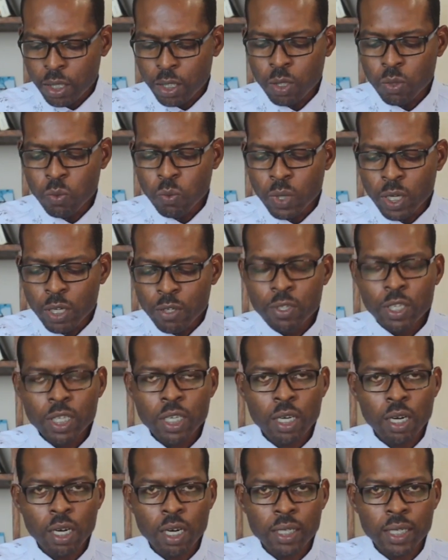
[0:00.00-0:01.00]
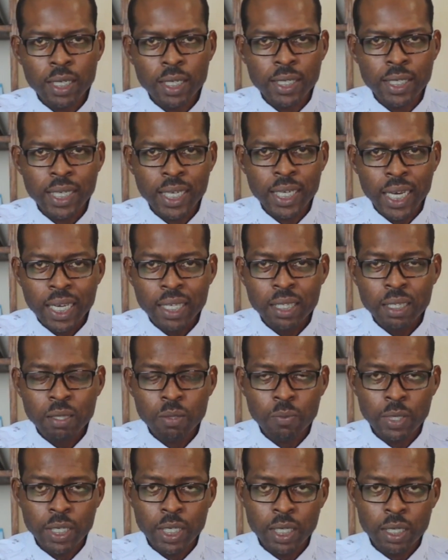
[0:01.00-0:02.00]
You will recall that last
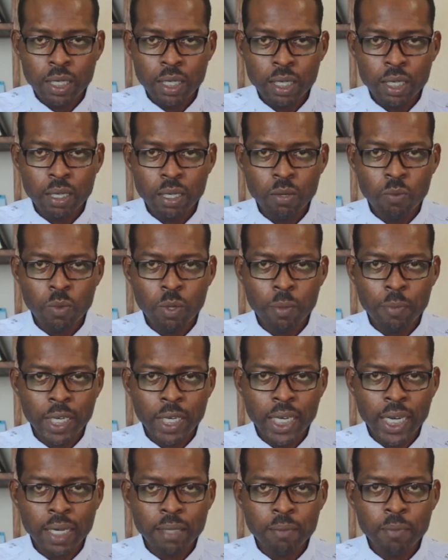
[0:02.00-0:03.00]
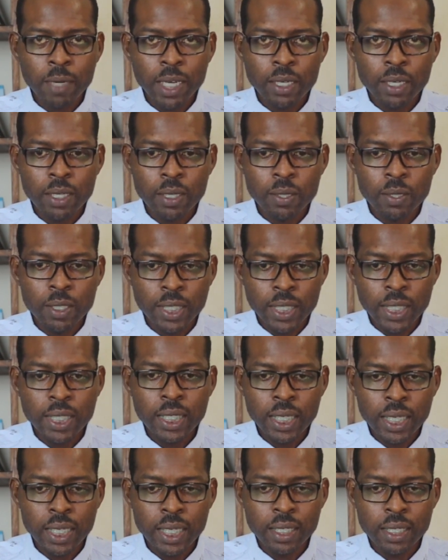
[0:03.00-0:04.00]
week we began by
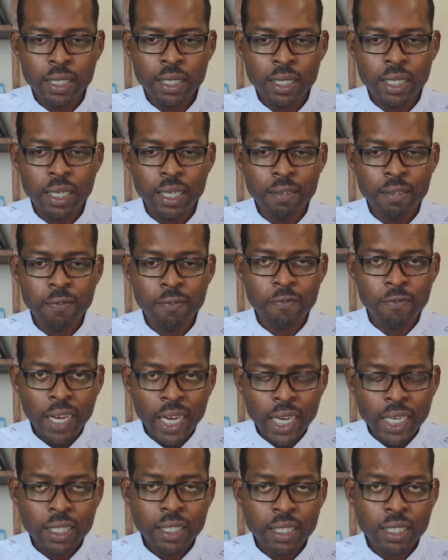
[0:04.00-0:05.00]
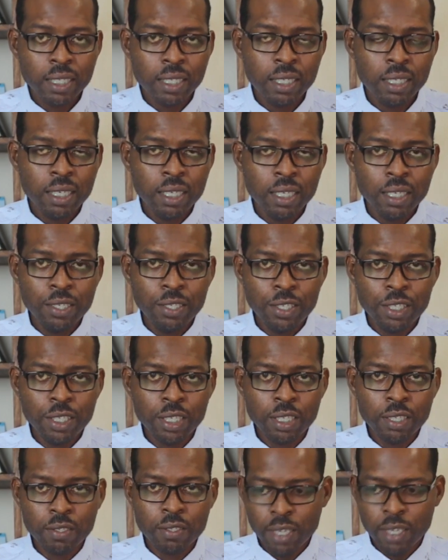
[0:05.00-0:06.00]
seeing, in fact,
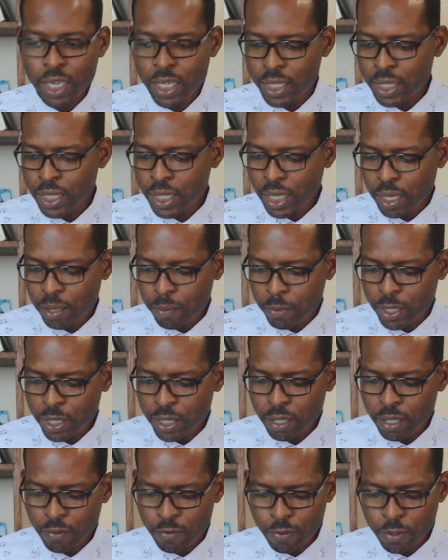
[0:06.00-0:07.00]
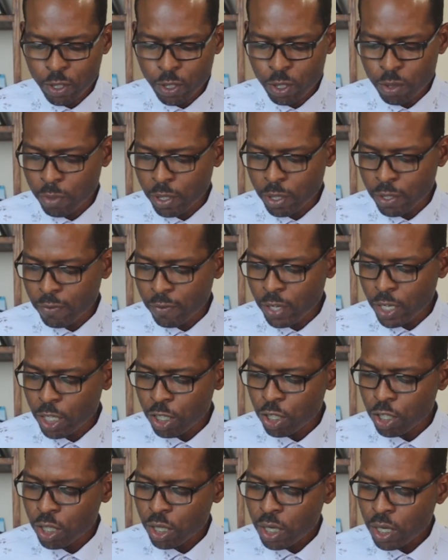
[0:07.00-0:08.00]
Jesus Christ came in sinful human
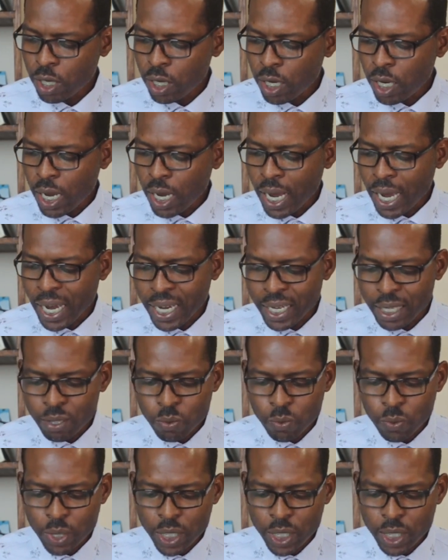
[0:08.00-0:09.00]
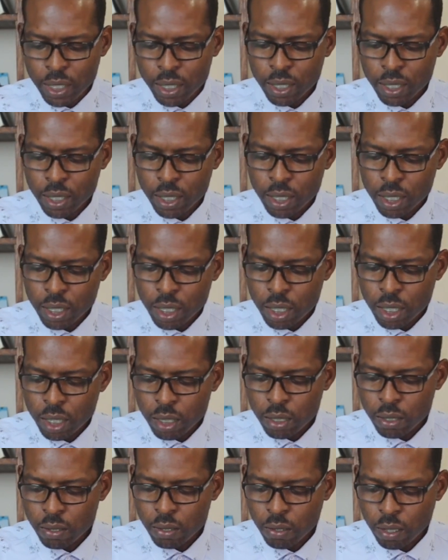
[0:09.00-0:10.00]
flesh, and we
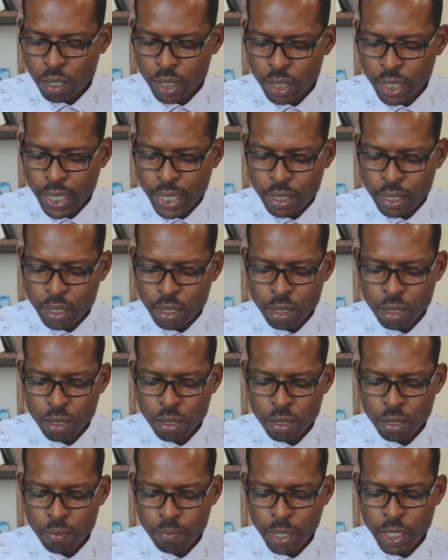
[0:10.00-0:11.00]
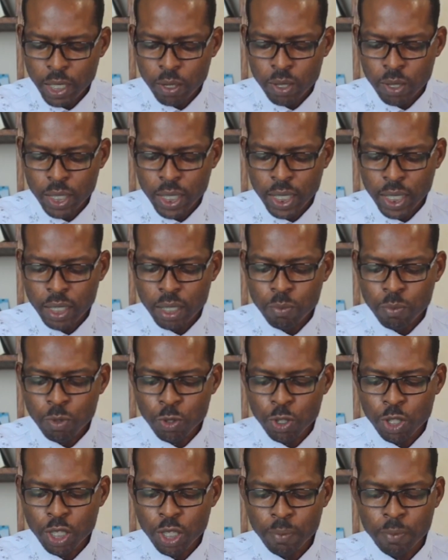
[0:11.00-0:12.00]
saw that by looking at
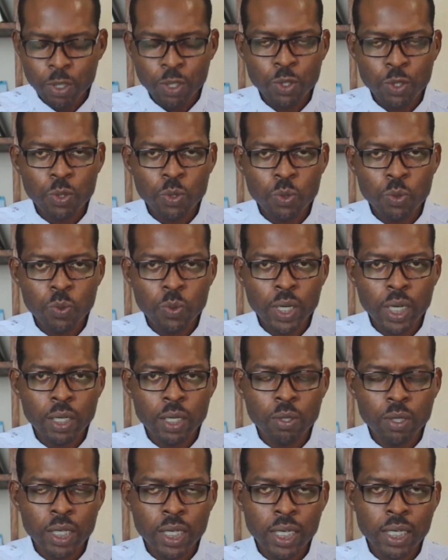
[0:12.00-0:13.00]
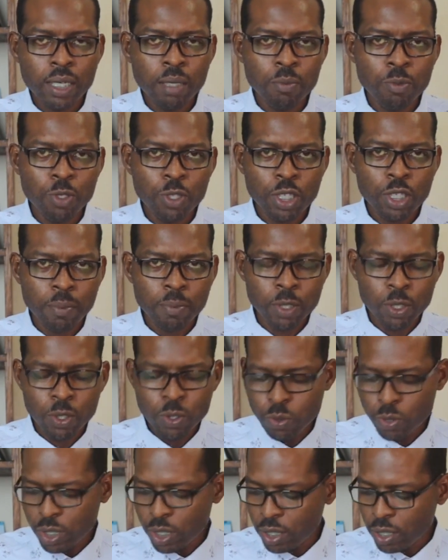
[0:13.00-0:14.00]
Hebrews chapter 2. We are looking at Hebrews chapter
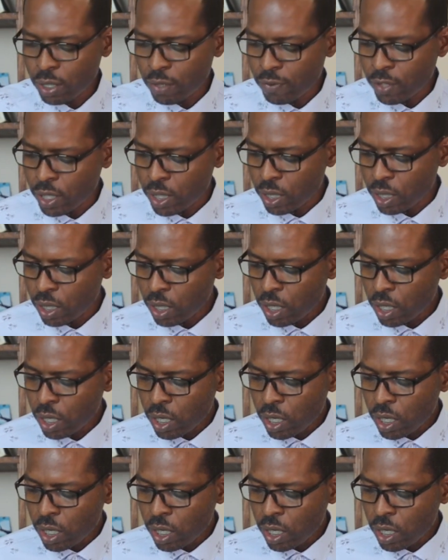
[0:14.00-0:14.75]
2 this evening,